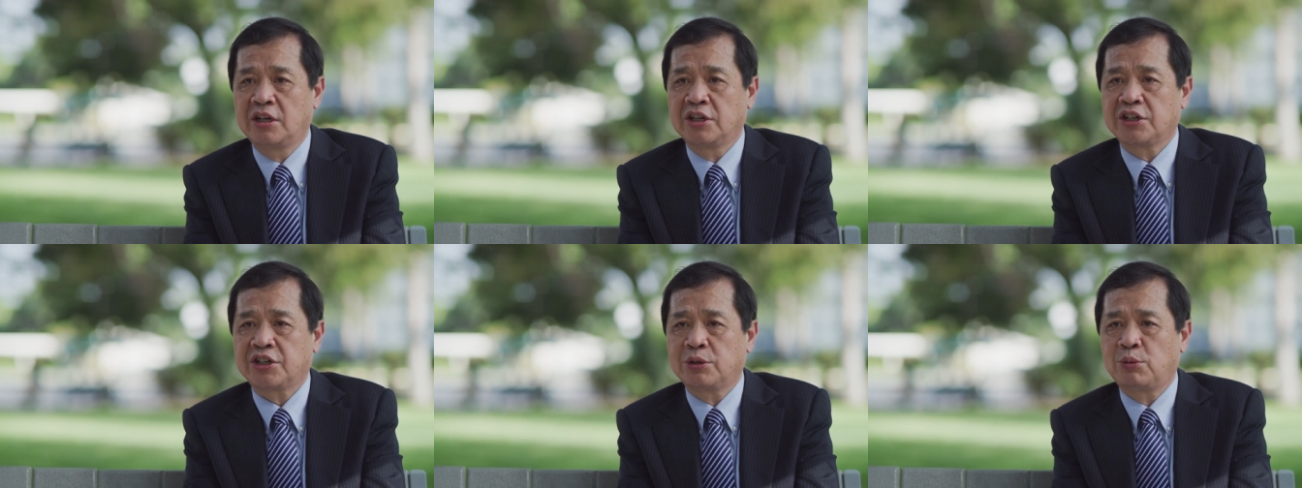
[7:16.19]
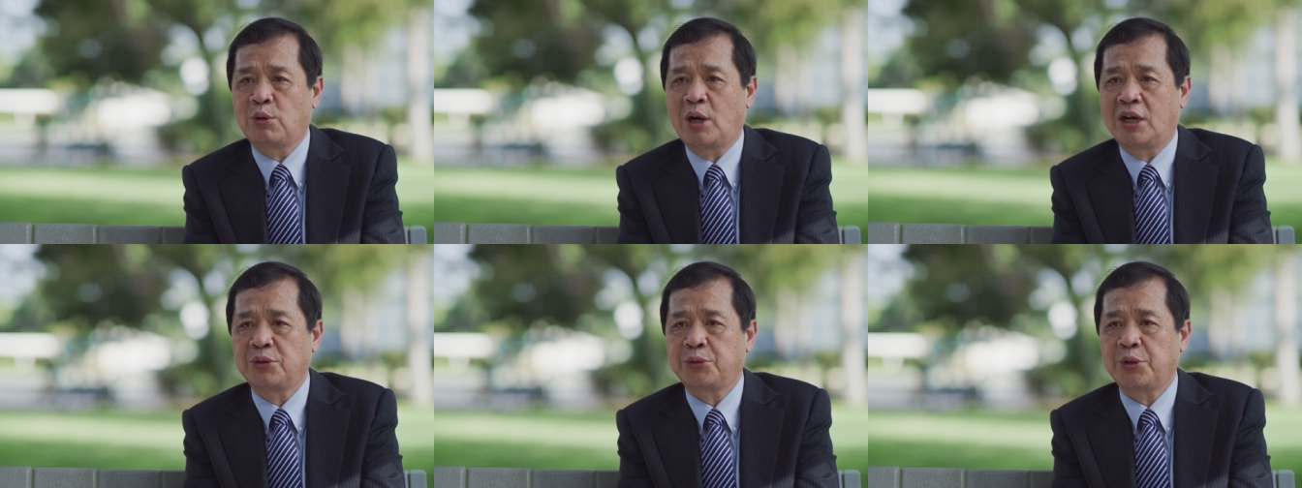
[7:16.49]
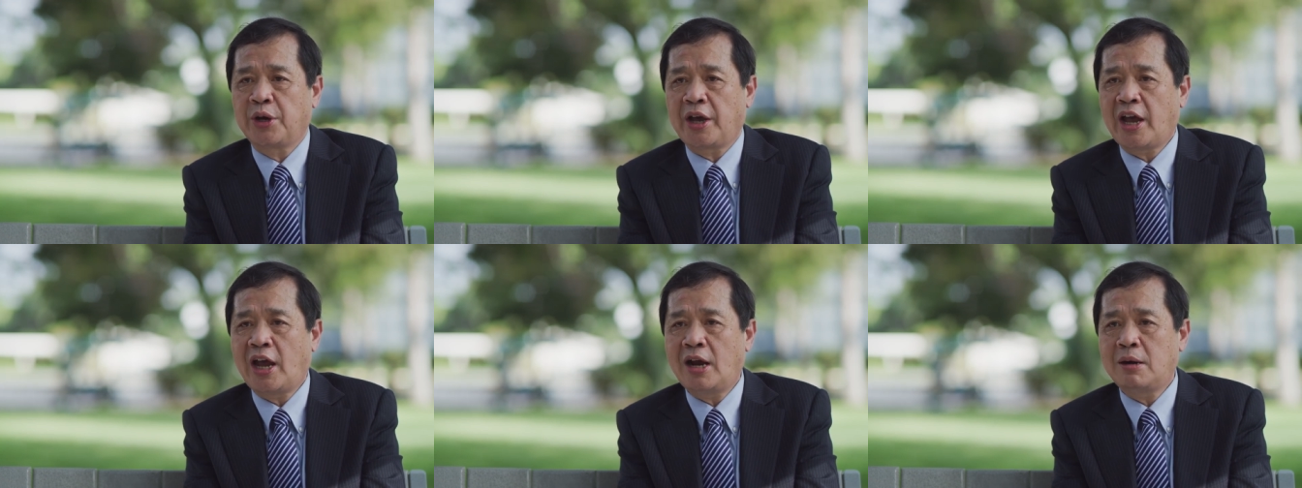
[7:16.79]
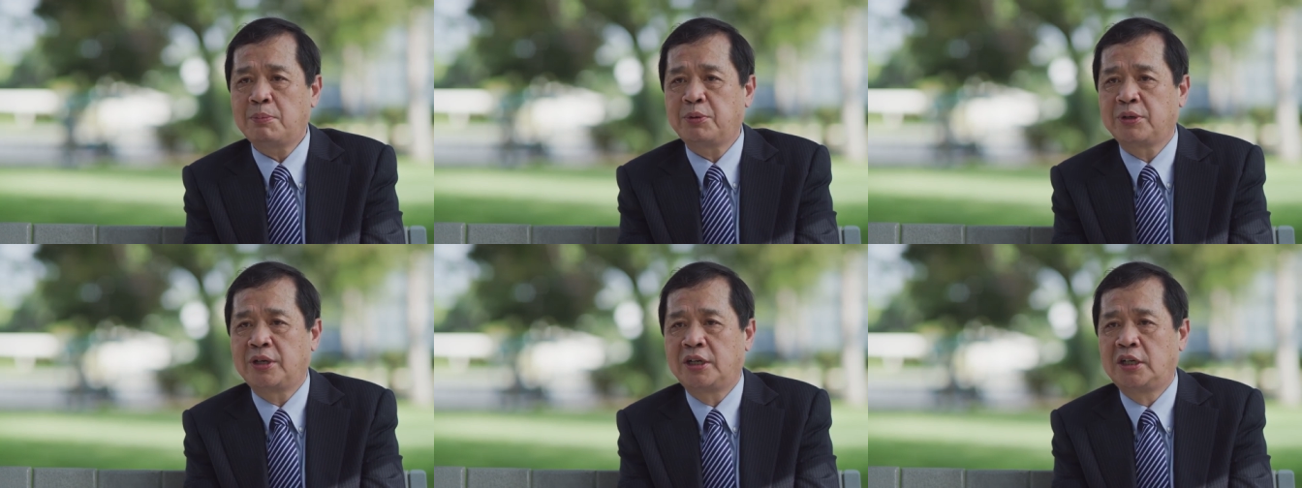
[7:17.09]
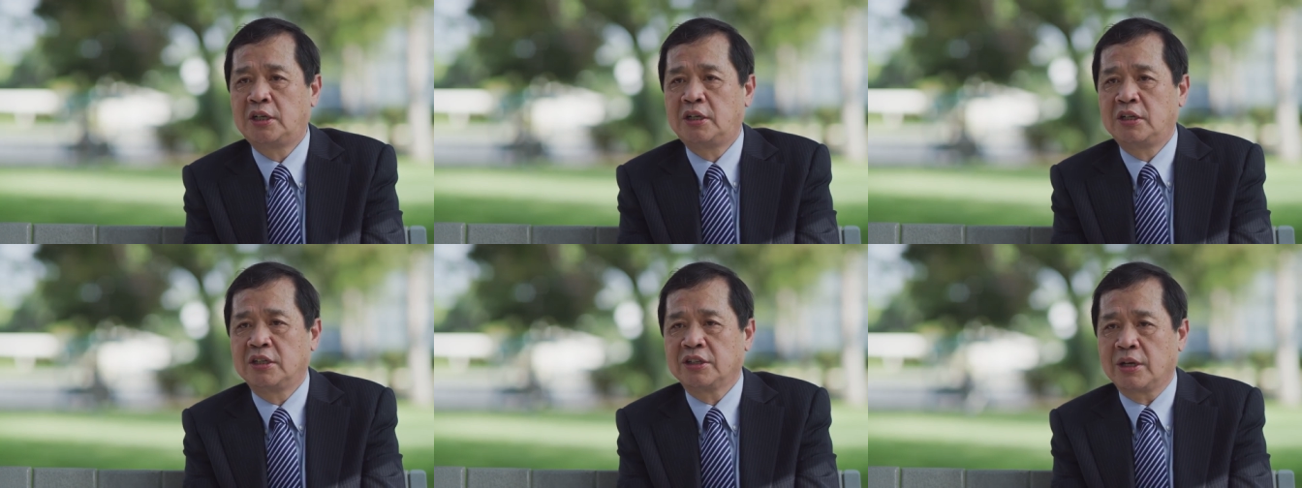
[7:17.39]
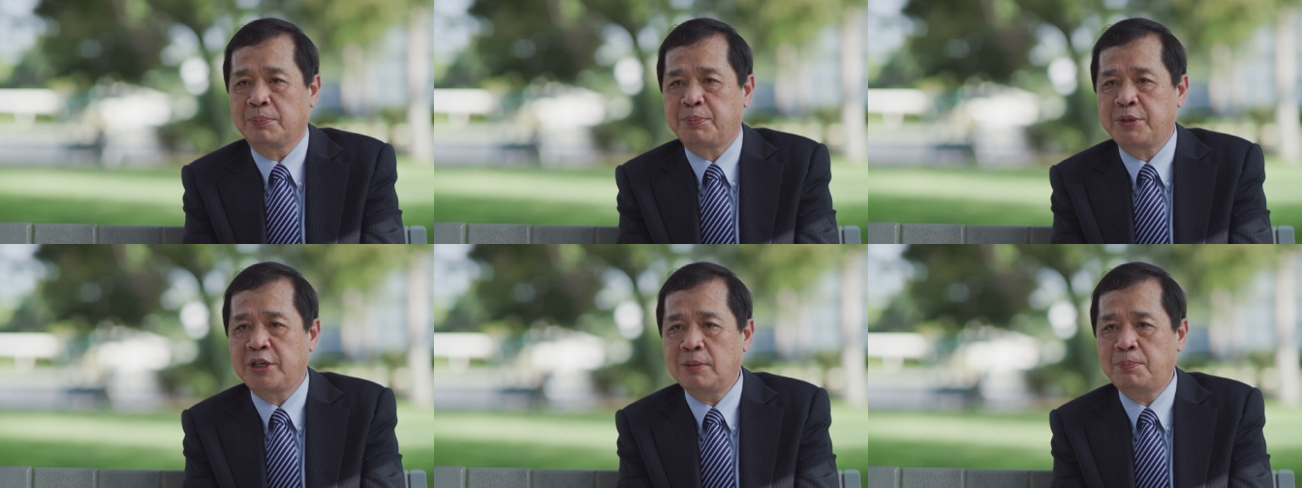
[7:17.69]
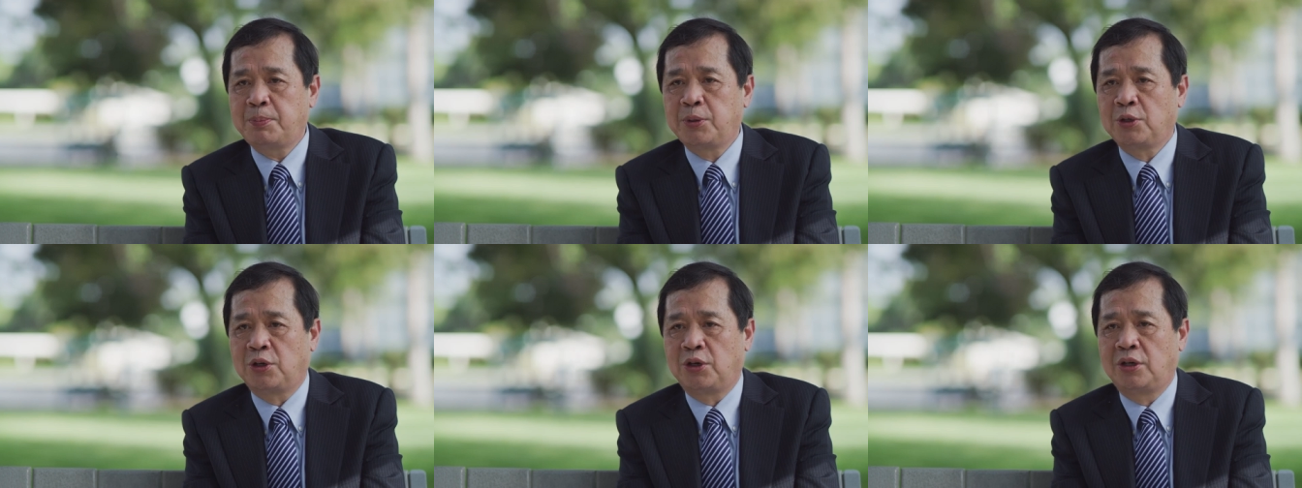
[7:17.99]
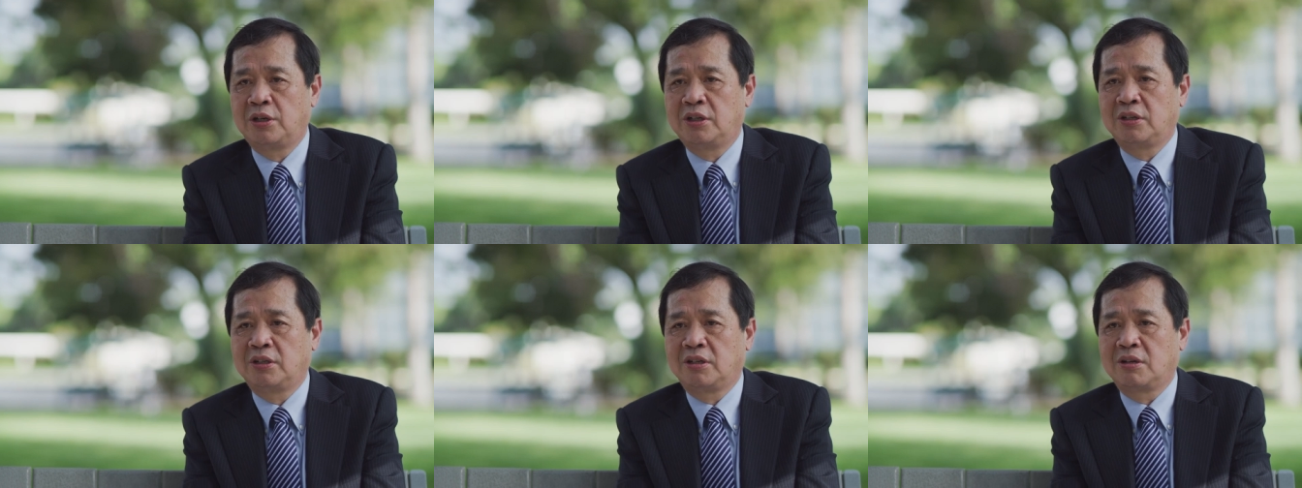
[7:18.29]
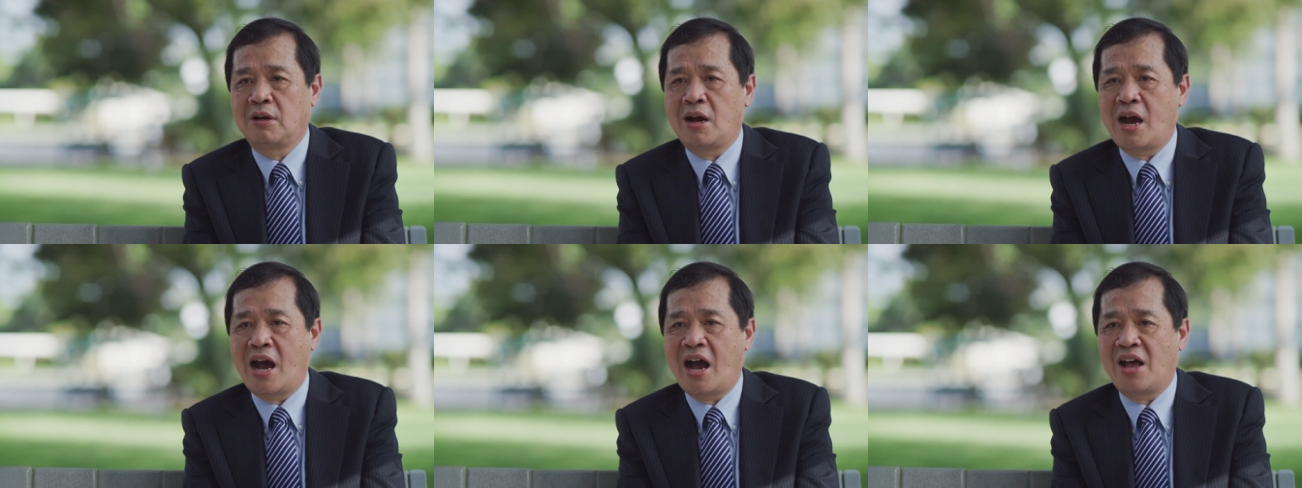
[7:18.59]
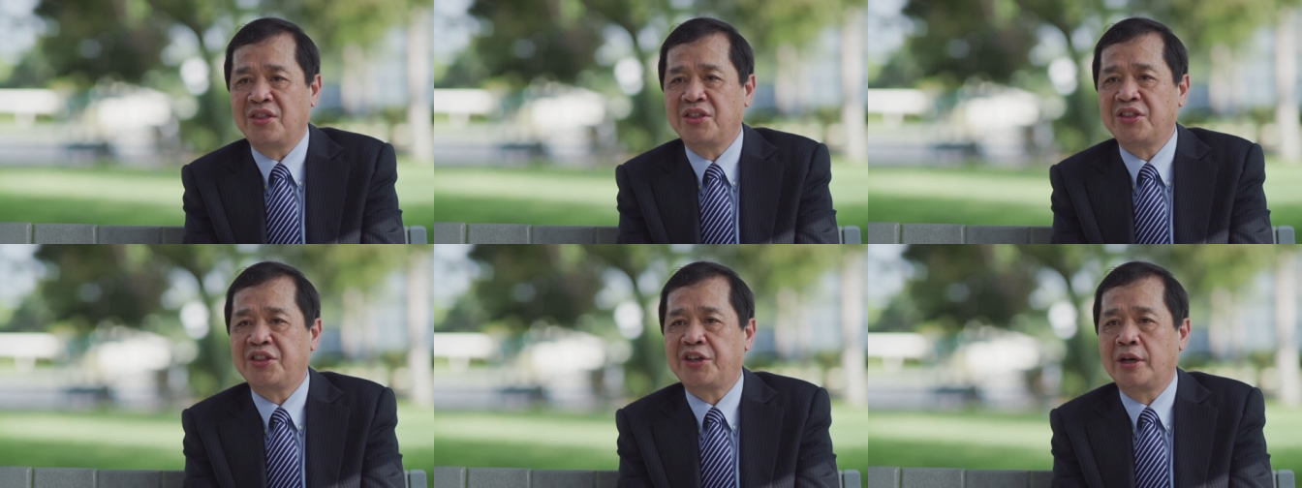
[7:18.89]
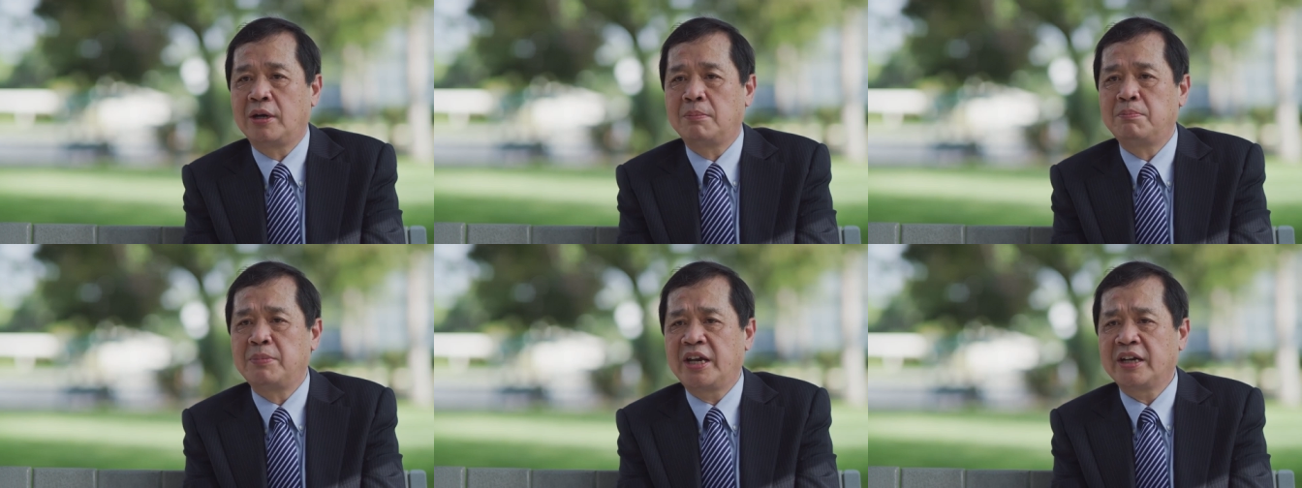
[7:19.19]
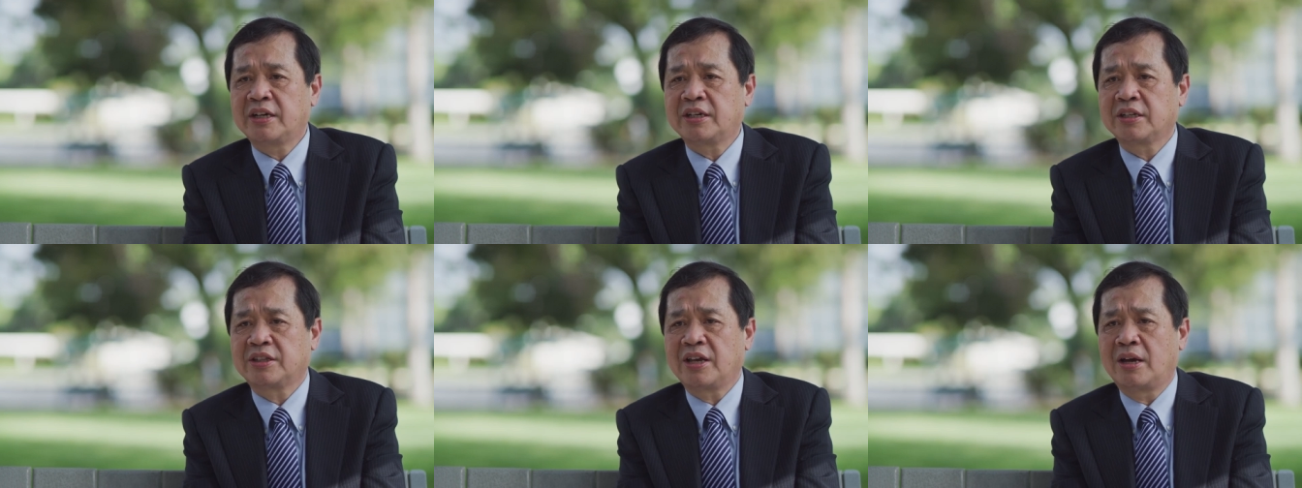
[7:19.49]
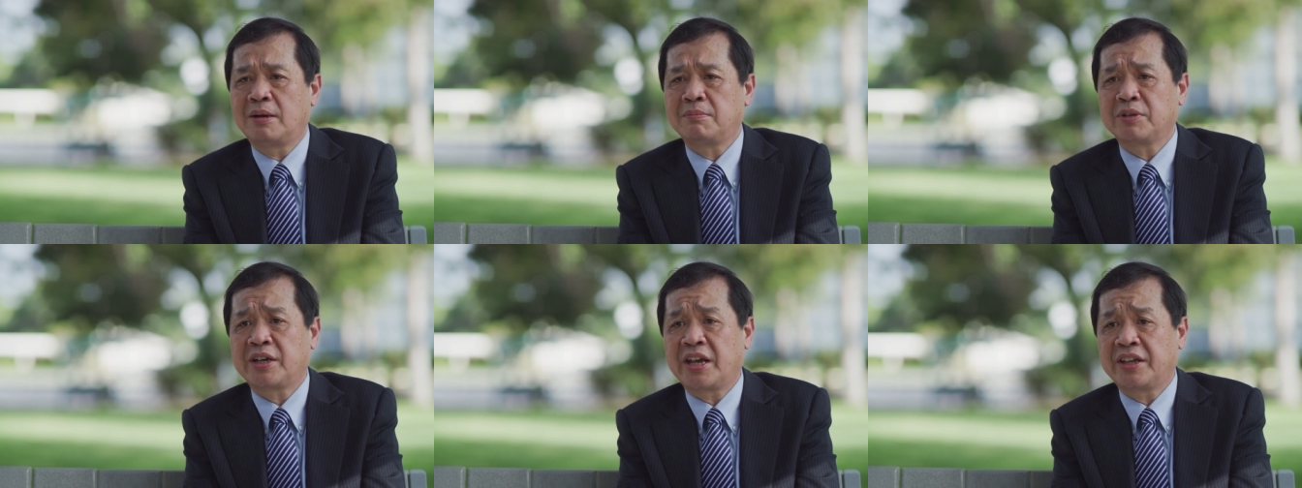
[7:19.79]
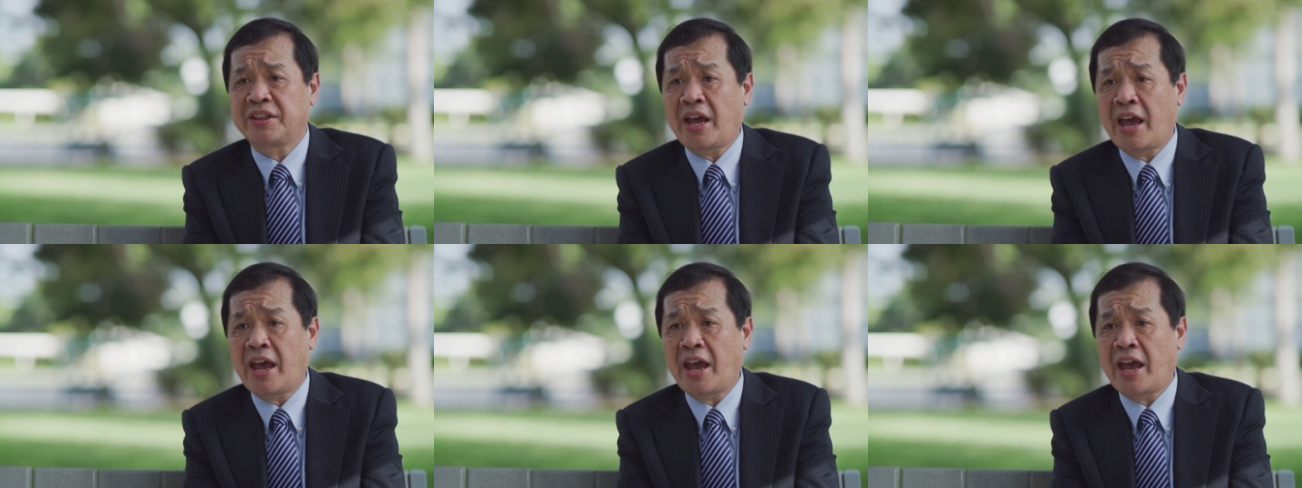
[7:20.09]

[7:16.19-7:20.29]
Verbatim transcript: She want to help the people and uh, make them get